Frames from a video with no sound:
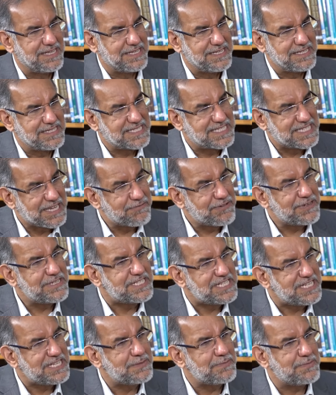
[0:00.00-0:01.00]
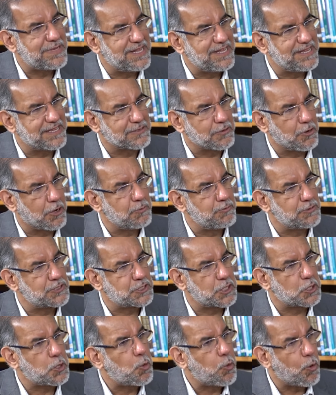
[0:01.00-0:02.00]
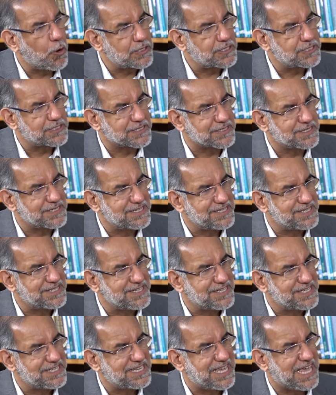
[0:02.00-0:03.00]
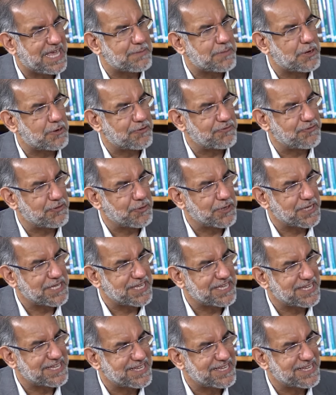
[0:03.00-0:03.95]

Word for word: $17 billion, almost a quarter, came out of UAE.